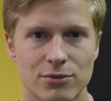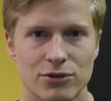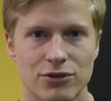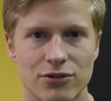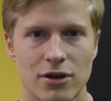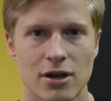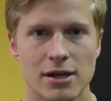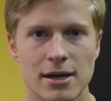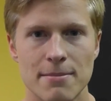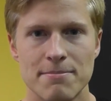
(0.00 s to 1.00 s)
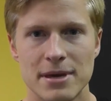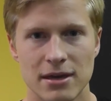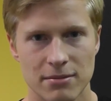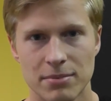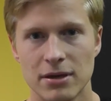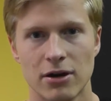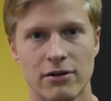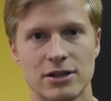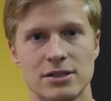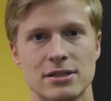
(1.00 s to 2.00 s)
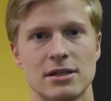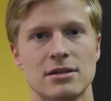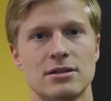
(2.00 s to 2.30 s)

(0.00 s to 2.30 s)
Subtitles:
which is a big PR agency.